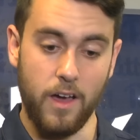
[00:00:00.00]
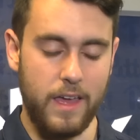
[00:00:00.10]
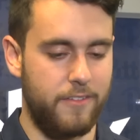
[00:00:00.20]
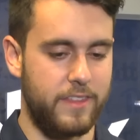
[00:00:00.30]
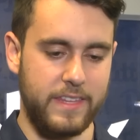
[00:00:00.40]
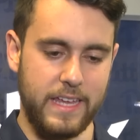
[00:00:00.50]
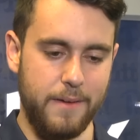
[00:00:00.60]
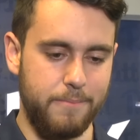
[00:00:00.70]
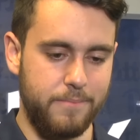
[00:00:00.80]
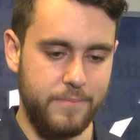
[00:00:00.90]
Oh, everything.
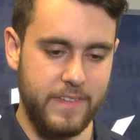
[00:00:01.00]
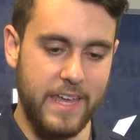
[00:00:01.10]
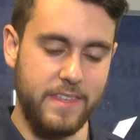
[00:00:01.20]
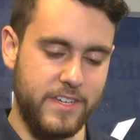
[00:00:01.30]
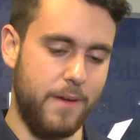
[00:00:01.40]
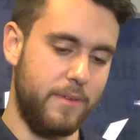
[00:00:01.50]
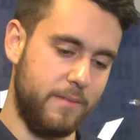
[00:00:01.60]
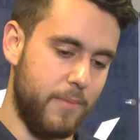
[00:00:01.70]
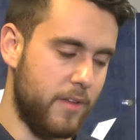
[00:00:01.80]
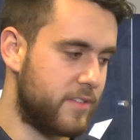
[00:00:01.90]
Nathan Chapman
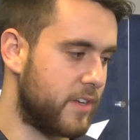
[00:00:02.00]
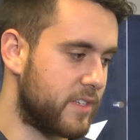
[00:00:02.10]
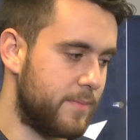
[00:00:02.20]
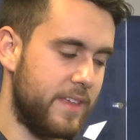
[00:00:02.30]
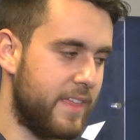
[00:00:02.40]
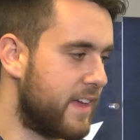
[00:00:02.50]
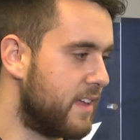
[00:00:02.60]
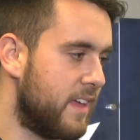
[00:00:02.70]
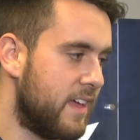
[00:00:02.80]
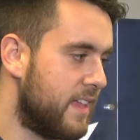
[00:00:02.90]
and both John Smith,
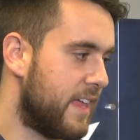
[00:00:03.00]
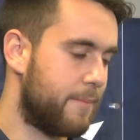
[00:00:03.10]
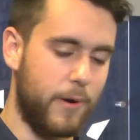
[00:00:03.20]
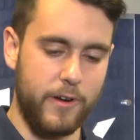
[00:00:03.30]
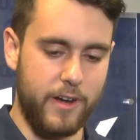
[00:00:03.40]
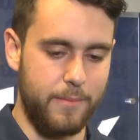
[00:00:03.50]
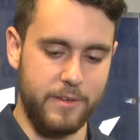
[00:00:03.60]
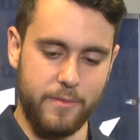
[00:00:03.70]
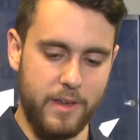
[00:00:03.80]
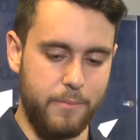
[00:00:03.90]
that program
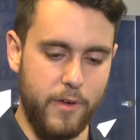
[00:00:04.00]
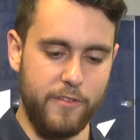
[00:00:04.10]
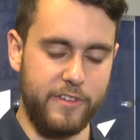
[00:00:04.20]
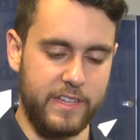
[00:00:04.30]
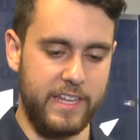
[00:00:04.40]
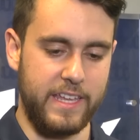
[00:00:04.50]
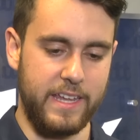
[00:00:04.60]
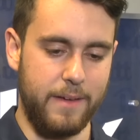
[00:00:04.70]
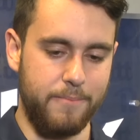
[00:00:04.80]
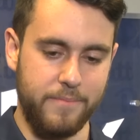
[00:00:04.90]
is run perfectly,
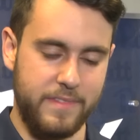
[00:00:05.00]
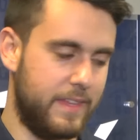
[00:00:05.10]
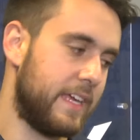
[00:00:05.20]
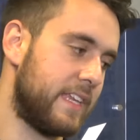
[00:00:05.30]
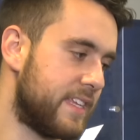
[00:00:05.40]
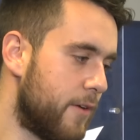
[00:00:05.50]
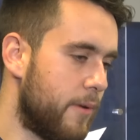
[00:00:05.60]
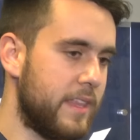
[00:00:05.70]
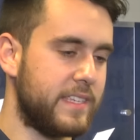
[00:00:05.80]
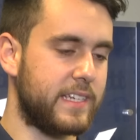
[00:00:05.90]
and you can tell
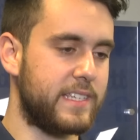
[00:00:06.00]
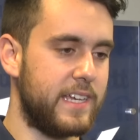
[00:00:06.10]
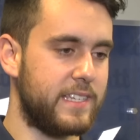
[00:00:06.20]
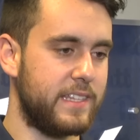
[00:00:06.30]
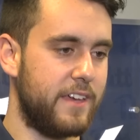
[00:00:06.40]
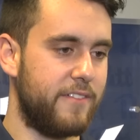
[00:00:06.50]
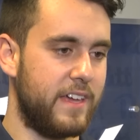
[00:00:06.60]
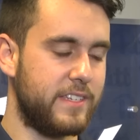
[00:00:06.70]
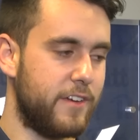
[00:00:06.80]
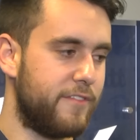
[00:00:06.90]
by the success that they've
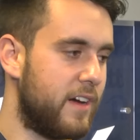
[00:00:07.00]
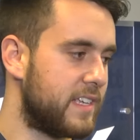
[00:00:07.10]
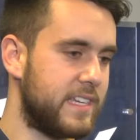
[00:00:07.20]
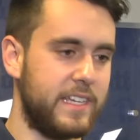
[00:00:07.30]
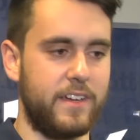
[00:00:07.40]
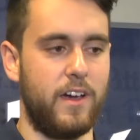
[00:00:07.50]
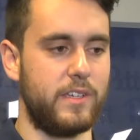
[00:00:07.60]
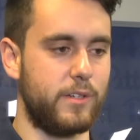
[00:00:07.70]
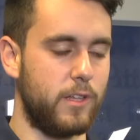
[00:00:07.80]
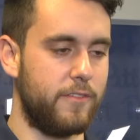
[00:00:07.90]
had so far, sending
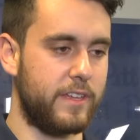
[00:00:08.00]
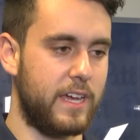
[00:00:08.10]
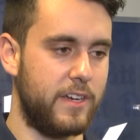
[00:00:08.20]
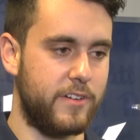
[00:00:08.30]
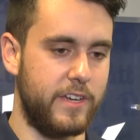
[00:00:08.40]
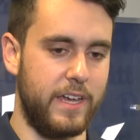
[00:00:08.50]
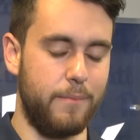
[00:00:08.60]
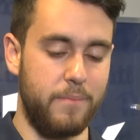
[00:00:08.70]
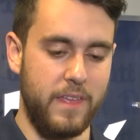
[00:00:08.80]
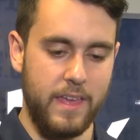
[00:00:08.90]
guys all over the country.
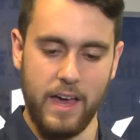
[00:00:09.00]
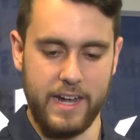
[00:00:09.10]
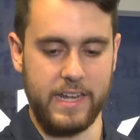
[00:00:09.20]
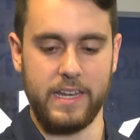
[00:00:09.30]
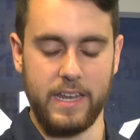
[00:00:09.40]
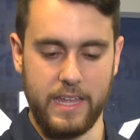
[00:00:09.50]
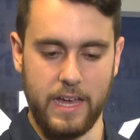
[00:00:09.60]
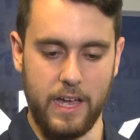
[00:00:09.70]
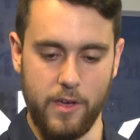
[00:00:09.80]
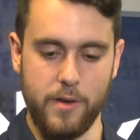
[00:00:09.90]

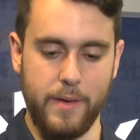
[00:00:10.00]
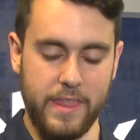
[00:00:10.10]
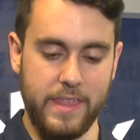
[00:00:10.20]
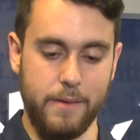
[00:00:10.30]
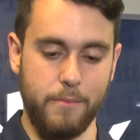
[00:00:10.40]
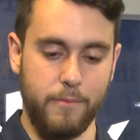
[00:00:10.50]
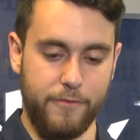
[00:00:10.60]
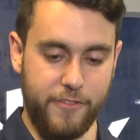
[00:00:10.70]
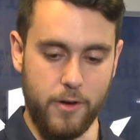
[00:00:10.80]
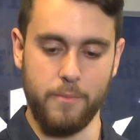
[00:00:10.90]
I heard about them
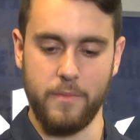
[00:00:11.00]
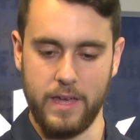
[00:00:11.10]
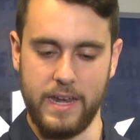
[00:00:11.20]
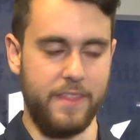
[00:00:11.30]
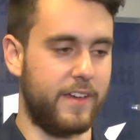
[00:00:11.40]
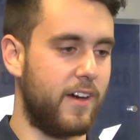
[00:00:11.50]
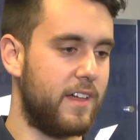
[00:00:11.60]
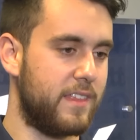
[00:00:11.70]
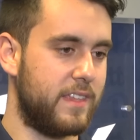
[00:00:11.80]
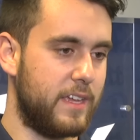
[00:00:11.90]
from another
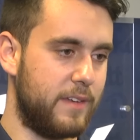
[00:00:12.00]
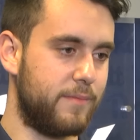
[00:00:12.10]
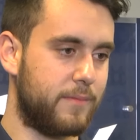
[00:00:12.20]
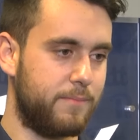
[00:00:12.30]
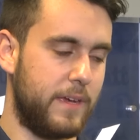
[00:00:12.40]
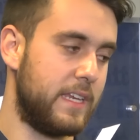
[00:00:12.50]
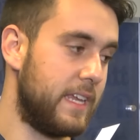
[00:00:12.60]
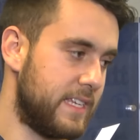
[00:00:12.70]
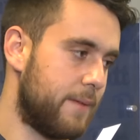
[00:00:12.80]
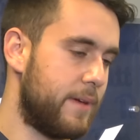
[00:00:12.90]
guy that had been,
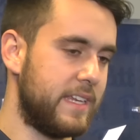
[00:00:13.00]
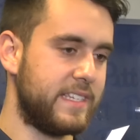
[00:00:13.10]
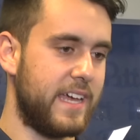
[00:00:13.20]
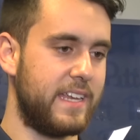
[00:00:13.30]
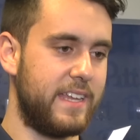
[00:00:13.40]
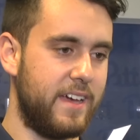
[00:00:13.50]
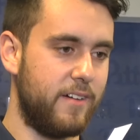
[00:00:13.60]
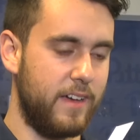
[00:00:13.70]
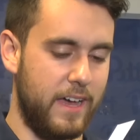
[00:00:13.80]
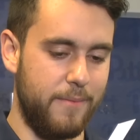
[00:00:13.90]
he's at Penn State now,